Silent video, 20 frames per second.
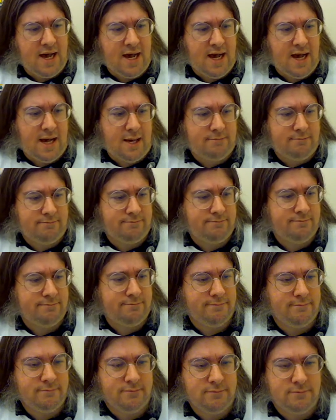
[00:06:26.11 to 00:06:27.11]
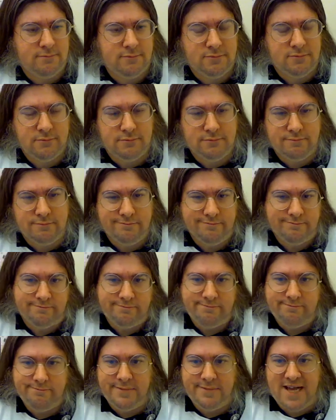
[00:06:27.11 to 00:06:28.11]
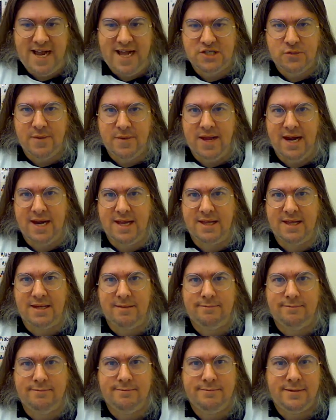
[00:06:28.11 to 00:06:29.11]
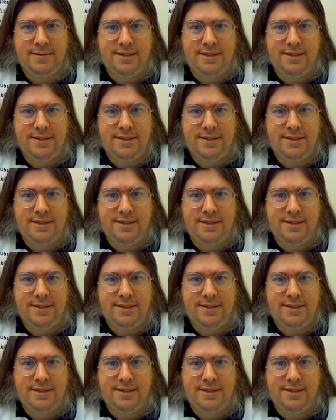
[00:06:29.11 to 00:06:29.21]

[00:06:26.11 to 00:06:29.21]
Um, ask me anything.